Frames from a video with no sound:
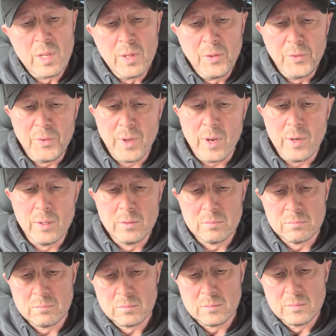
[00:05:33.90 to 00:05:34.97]
So
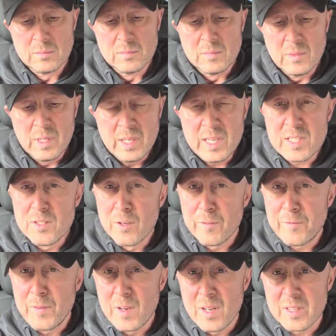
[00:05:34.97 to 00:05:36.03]
he's not
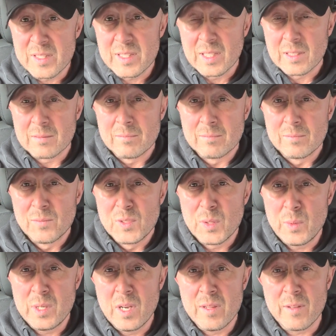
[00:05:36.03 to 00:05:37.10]
fasting. So
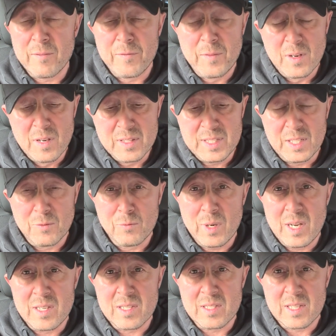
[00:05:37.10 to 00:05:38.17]
we know that fasting
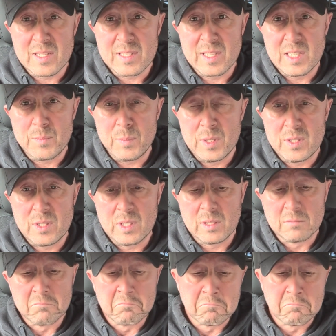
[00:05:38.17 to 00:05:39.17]
raises SHBG.